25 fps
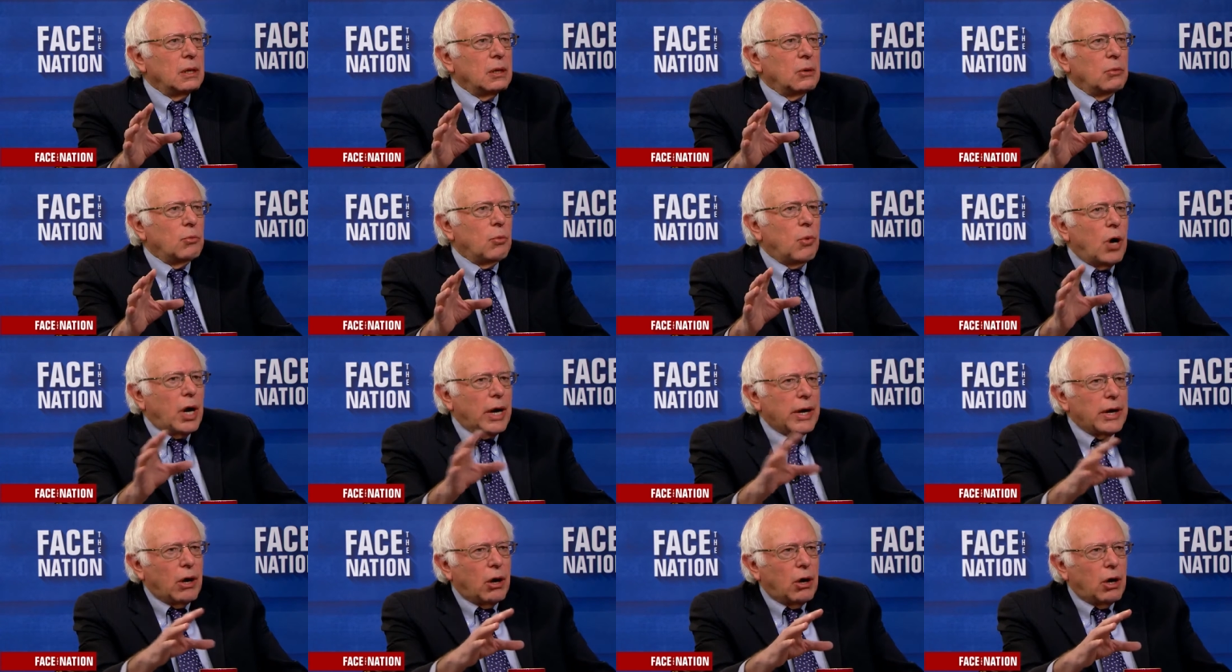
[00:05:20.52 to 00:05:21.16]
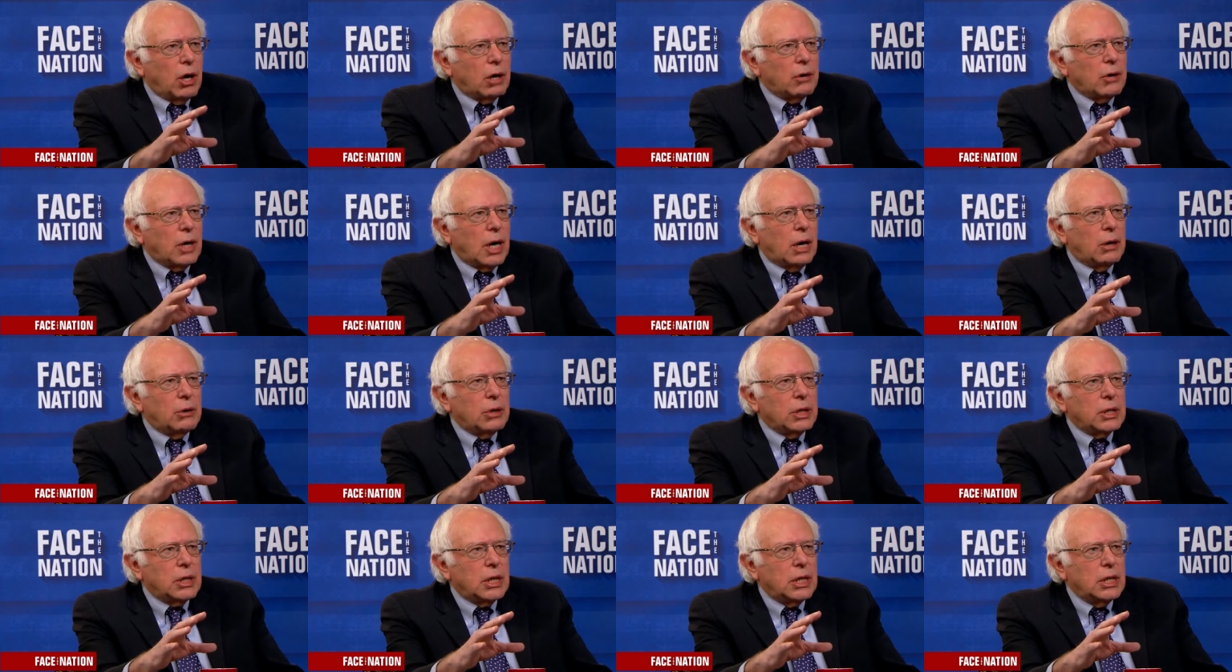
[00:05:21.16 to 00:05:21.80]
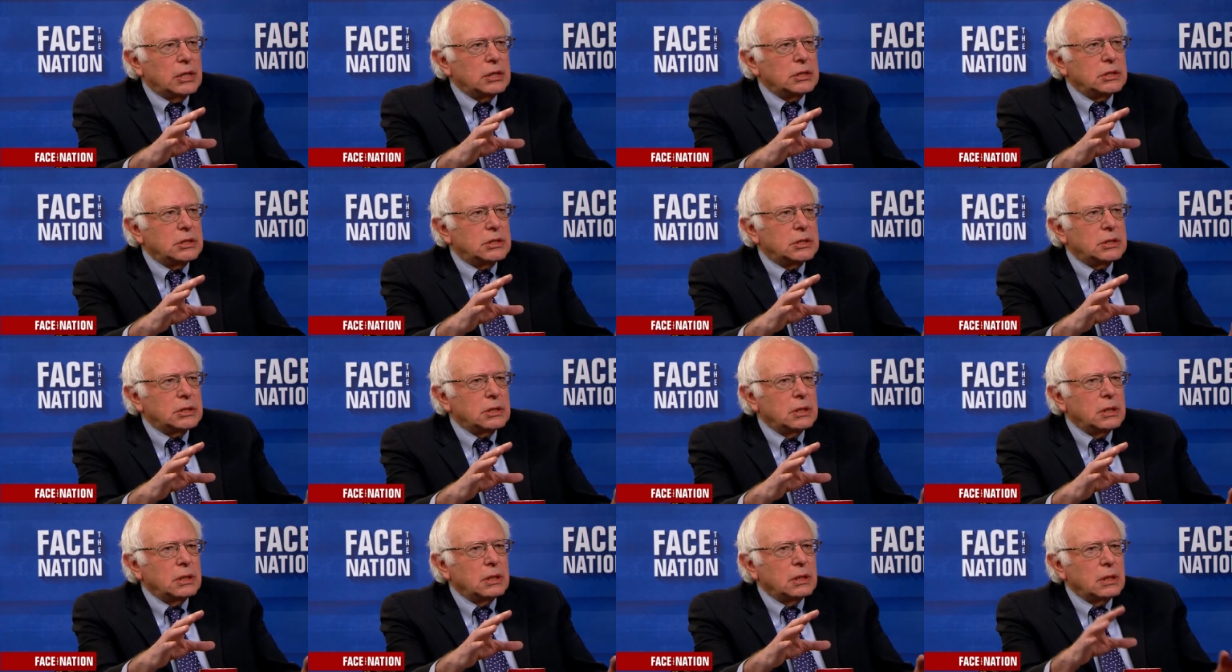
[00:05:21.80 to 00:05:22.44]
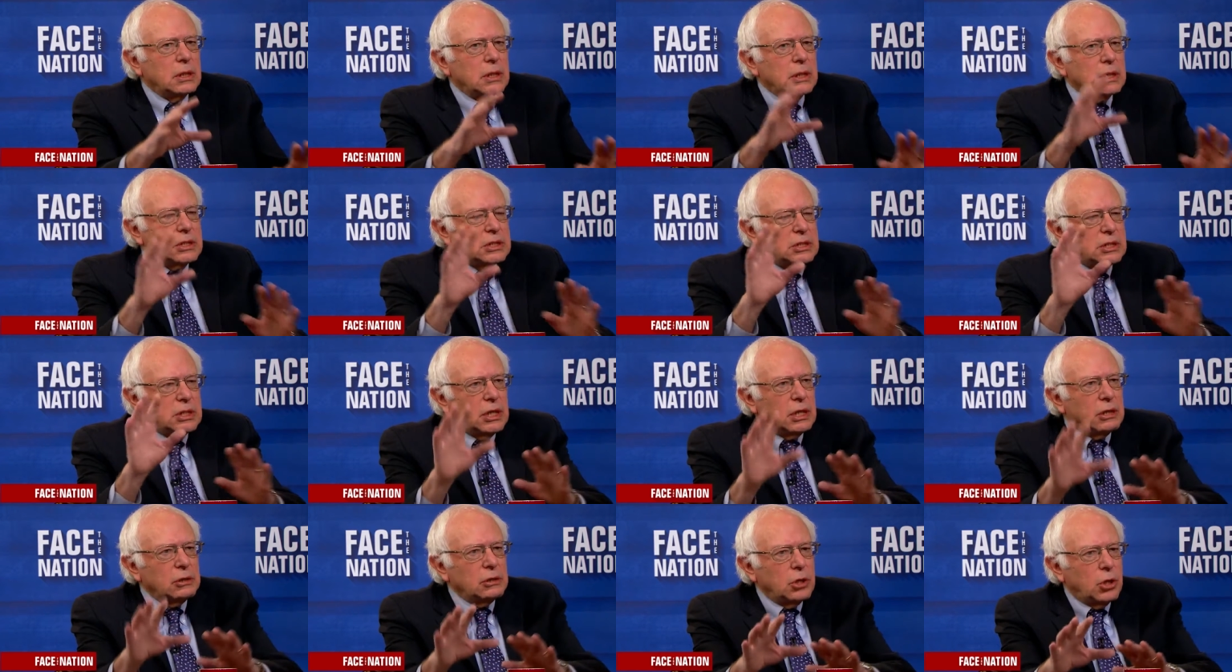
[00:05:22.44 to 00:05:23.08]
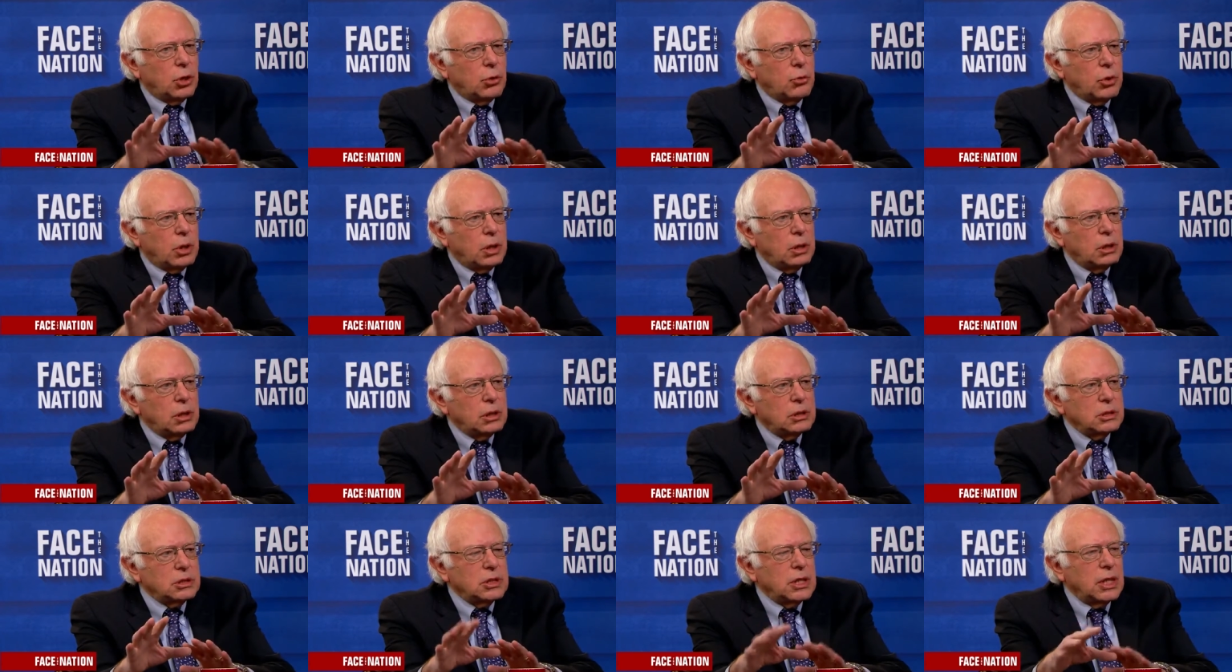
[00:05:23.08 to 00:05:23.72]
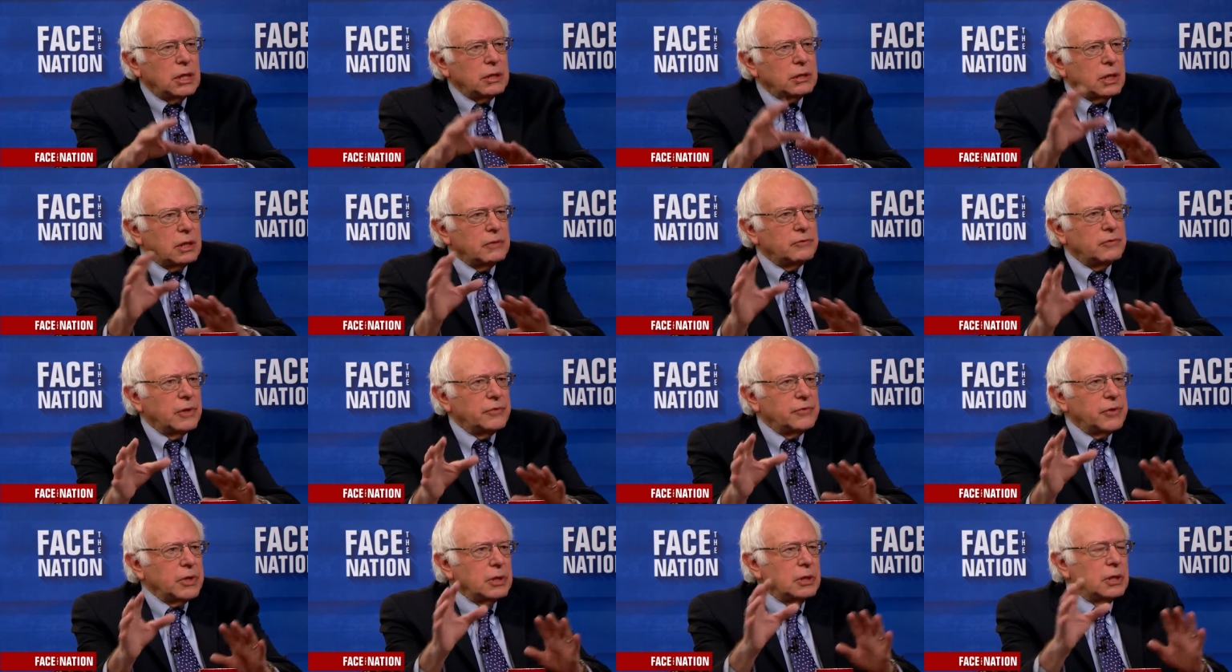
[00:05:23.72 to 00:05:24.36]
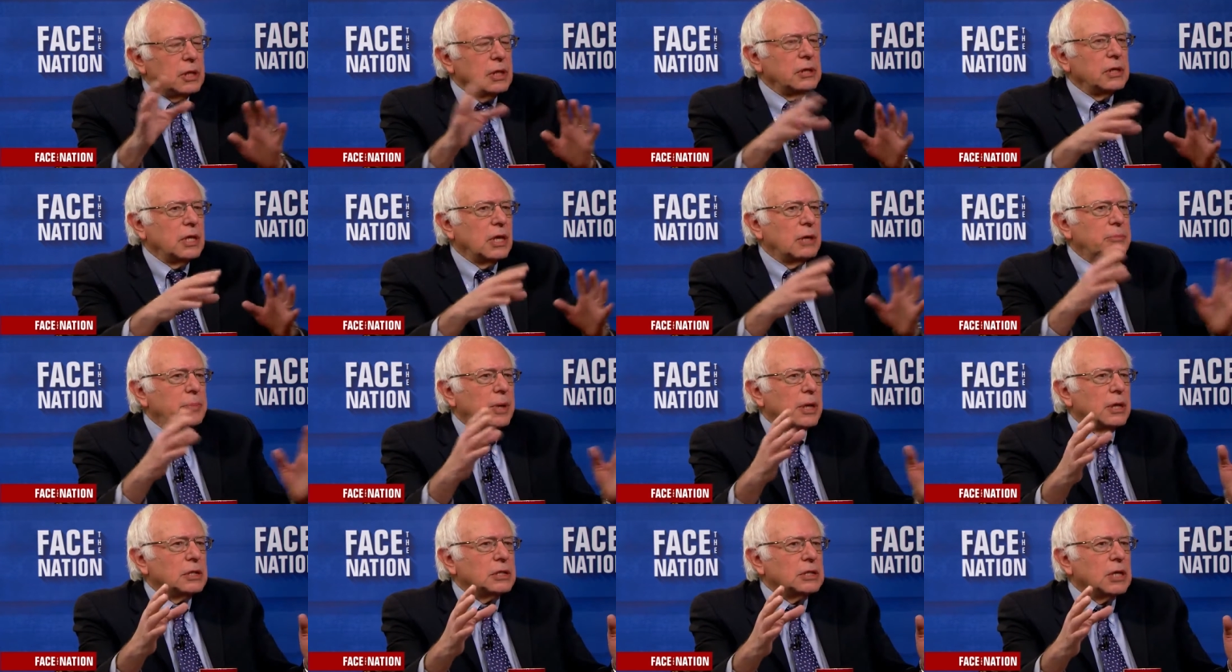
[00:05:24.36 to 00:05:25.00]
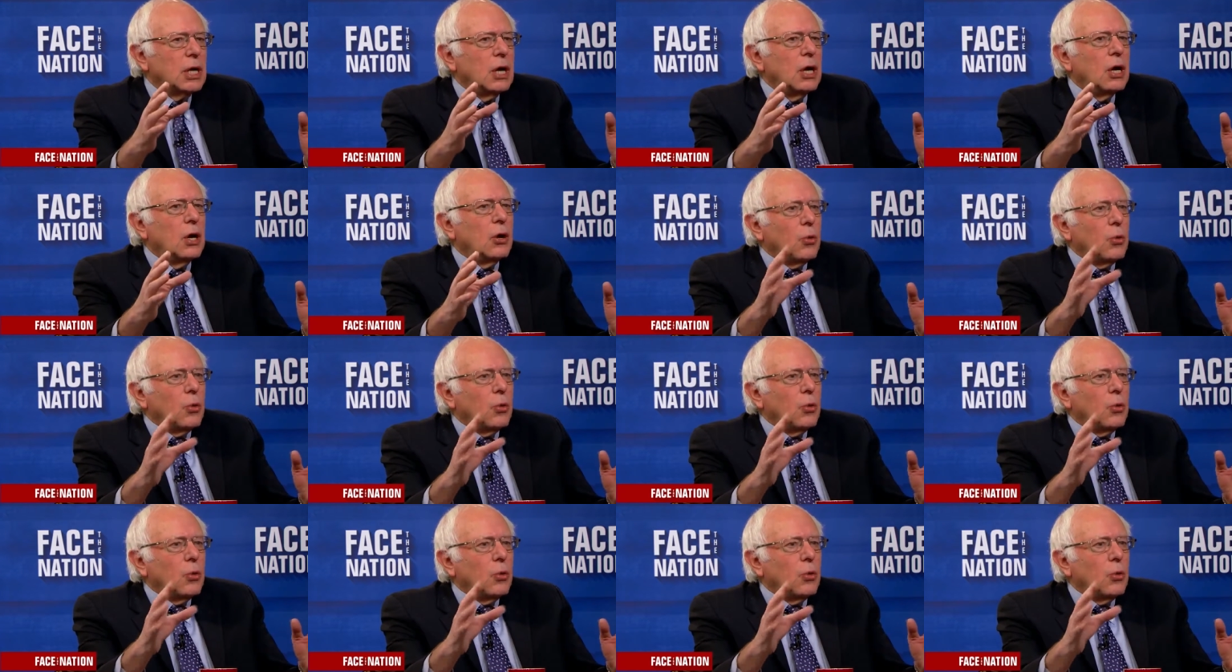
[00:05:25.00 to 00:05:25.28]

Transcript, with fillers: Why are our kids going to see a lower standard of living than their parents?